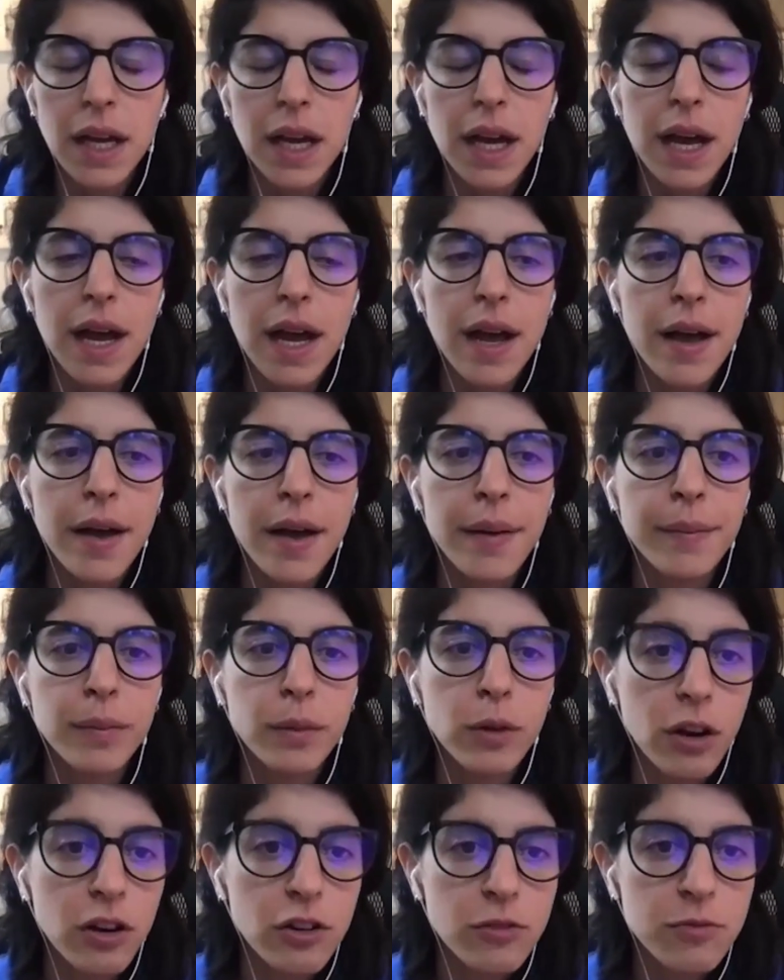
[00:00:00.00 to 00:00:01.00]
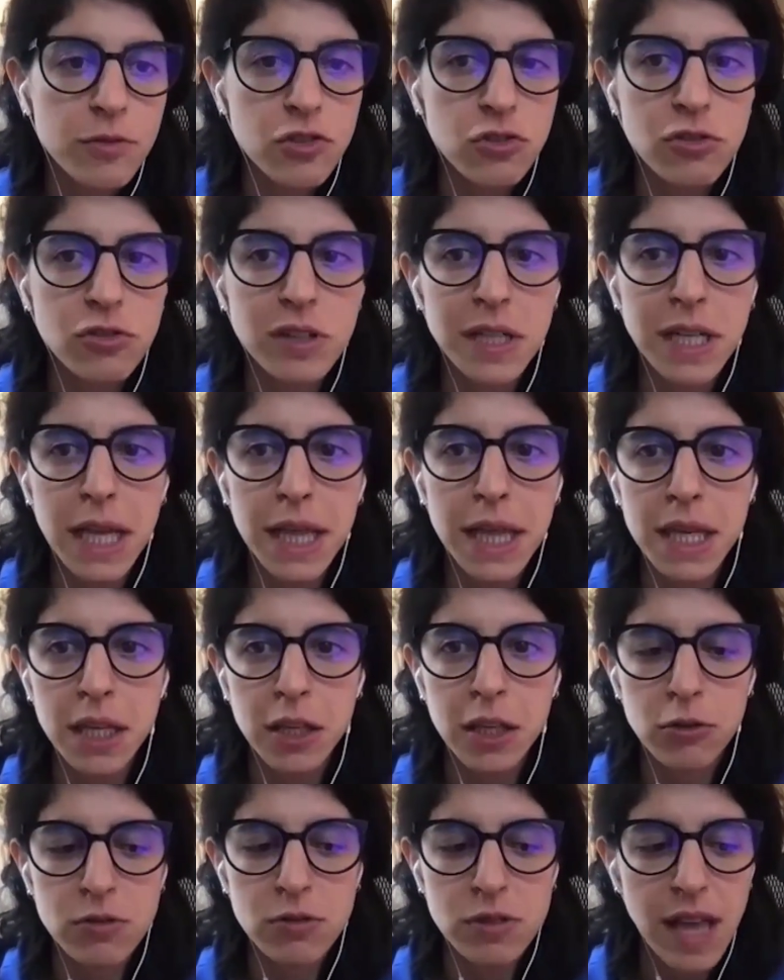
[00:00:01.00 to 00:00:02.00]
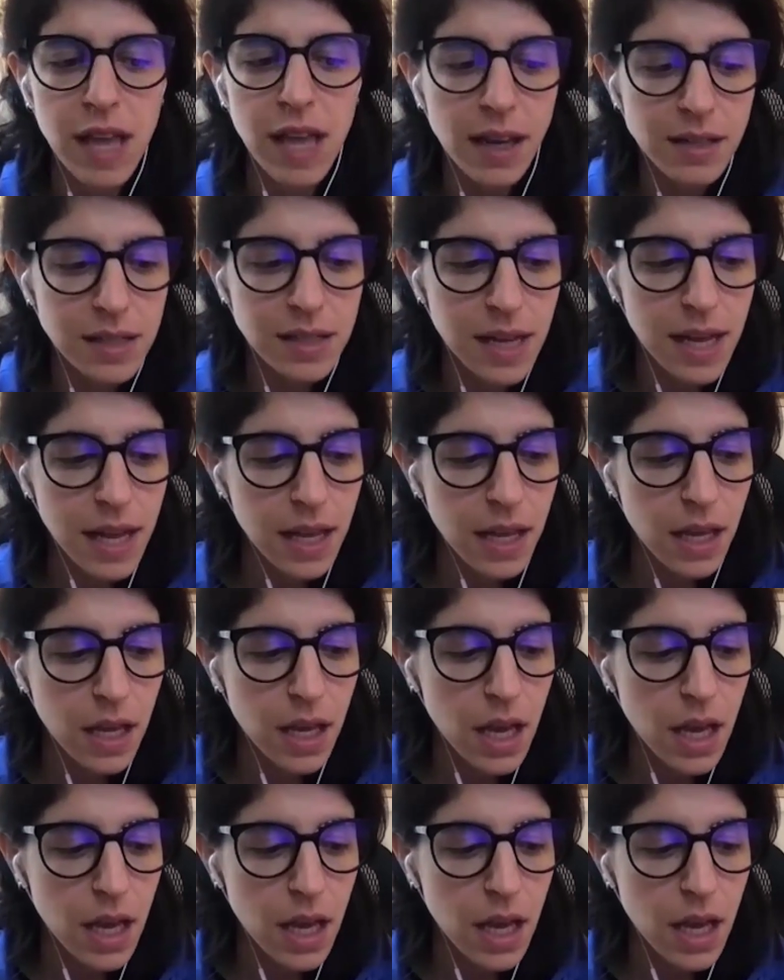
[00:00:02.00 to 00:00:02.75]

Large majority, I think, use Slack today.